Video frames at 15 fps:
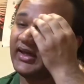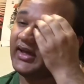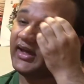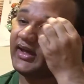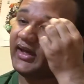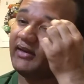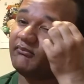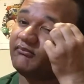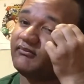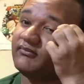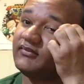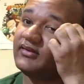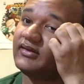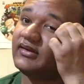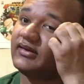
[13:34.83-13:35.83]
Now
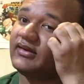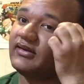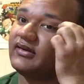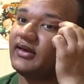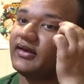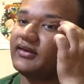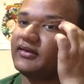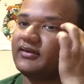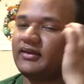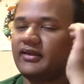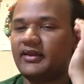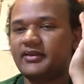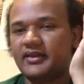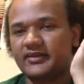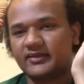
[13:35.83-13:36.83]

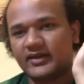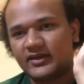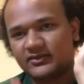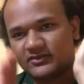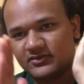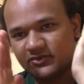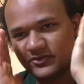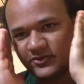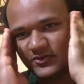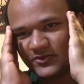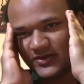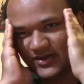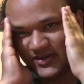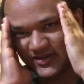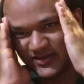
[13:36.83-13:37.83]
let's get to